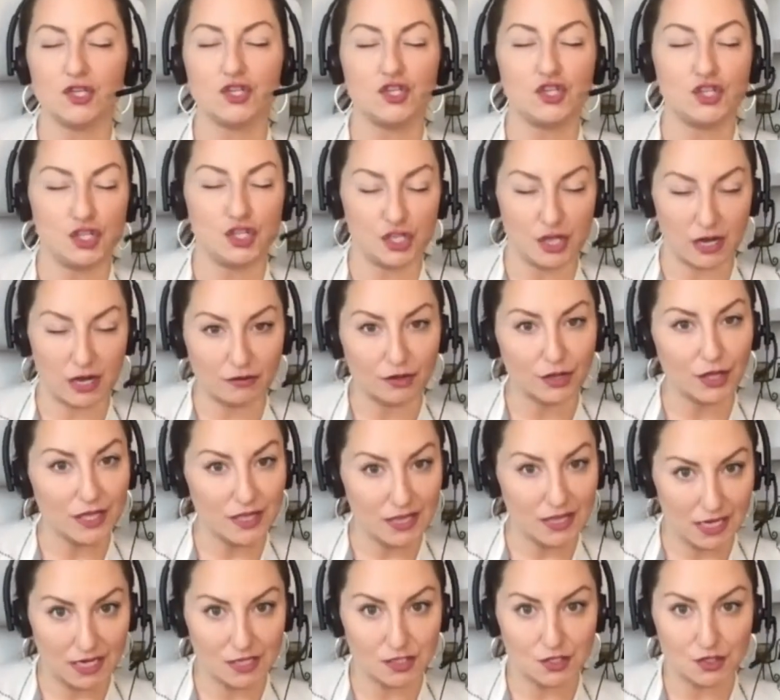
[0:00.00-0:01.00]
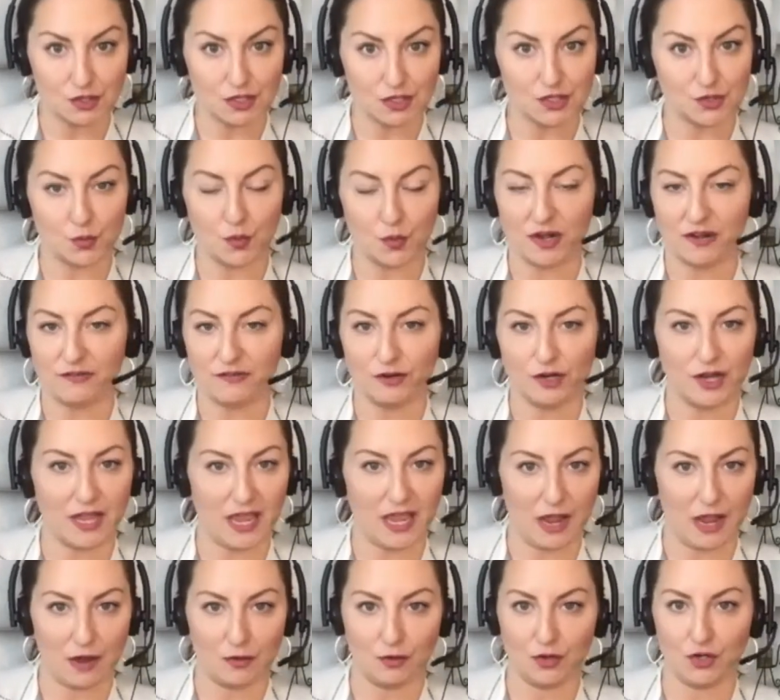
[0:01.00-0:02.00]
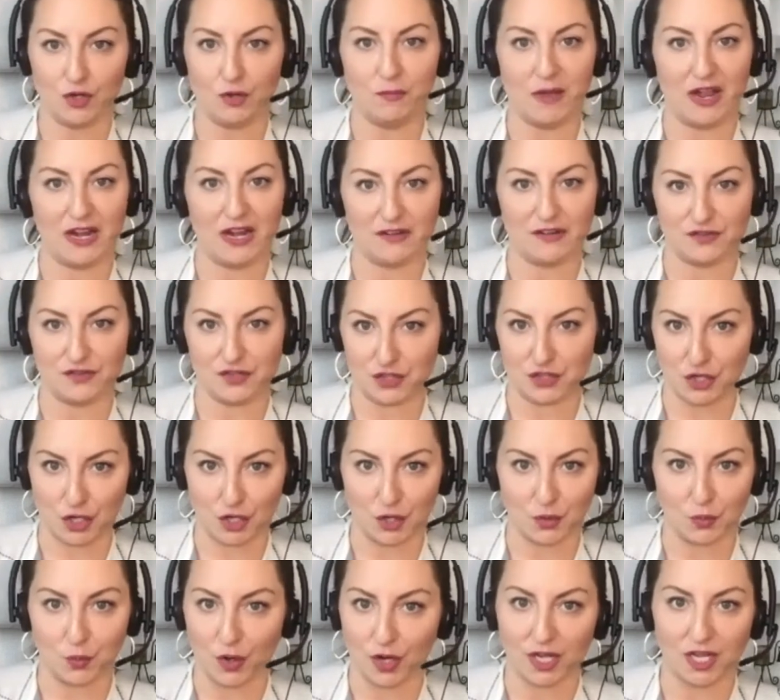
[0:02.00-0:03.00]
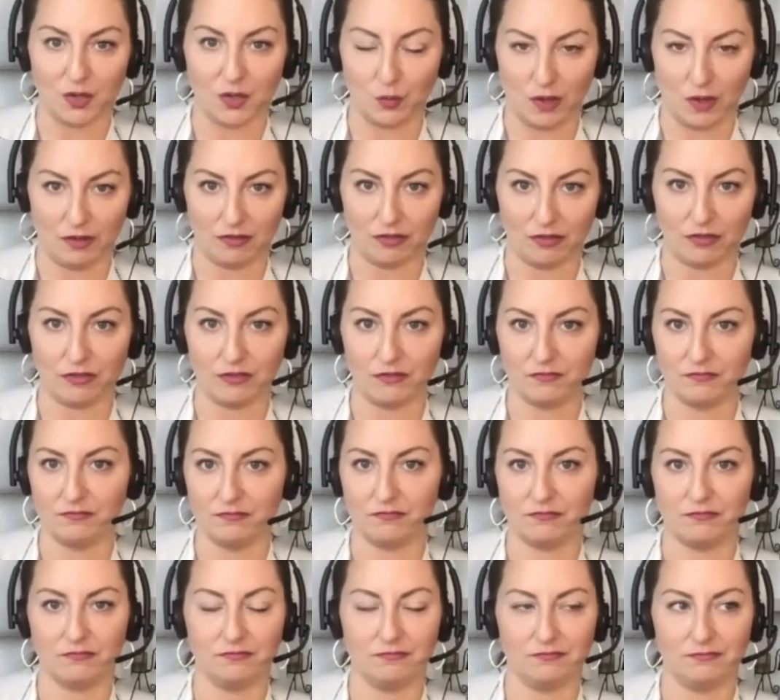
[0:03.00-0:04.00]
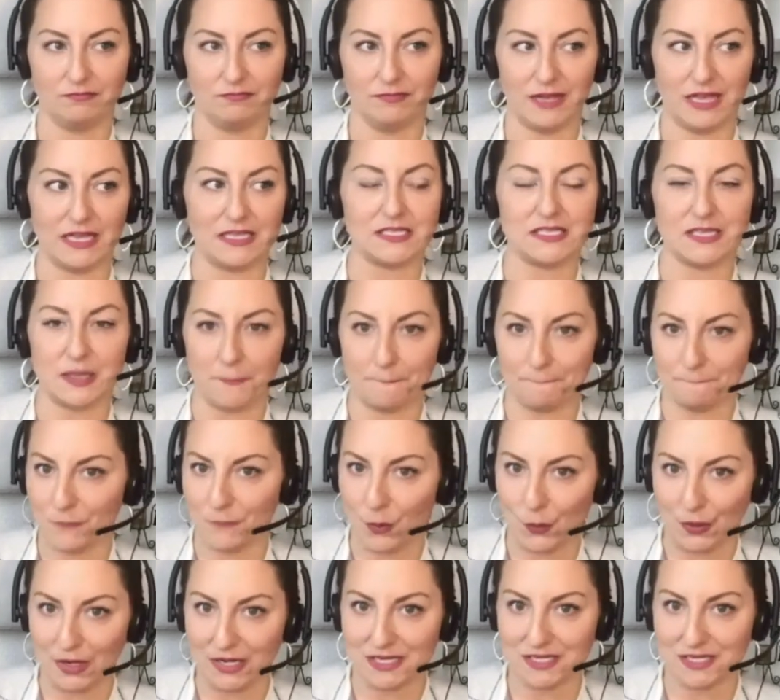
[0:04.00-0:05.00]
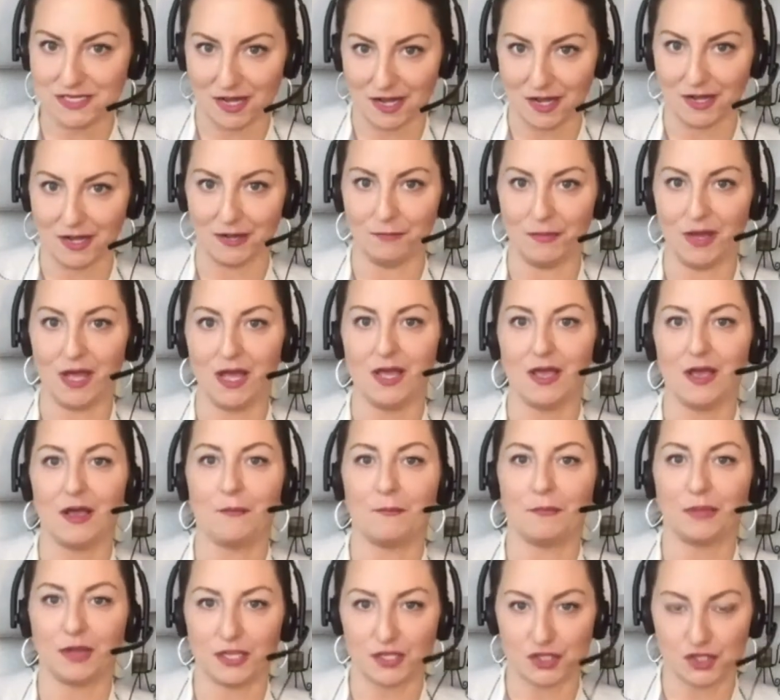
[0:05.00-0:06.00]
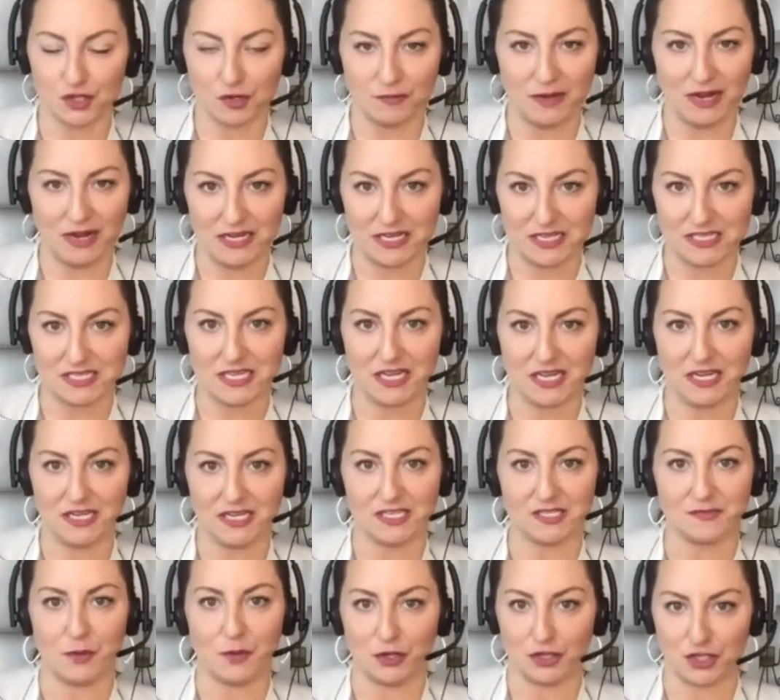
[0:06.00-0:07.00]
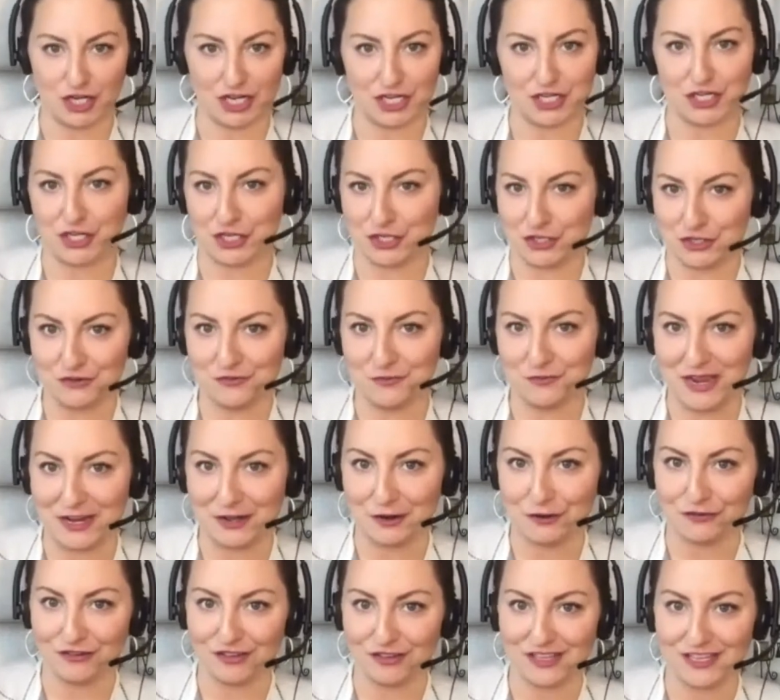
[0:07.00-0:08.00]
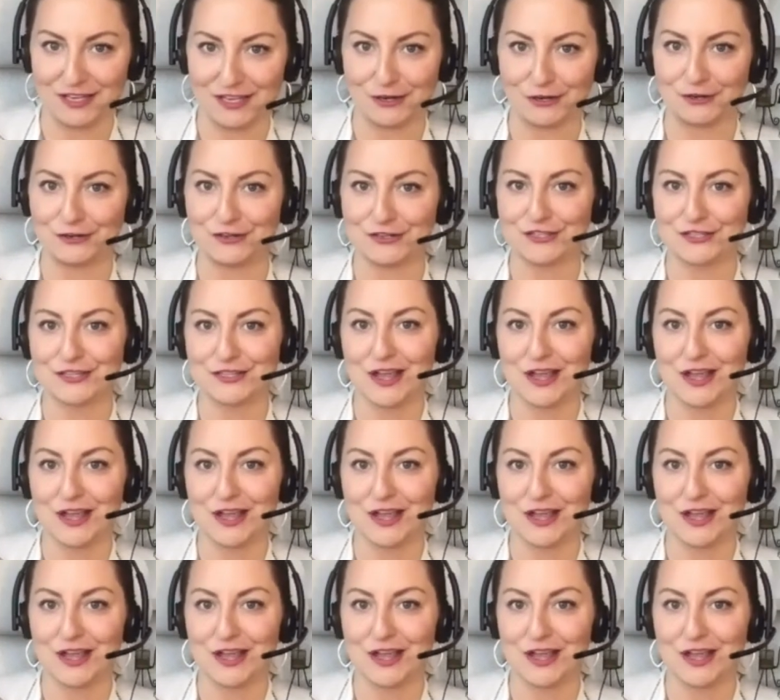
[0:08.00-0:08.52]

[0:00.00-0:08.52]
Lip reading: Generally, the answer is whatever account you might have started working with at some point in time, plus or minus any small changes you've made over the years.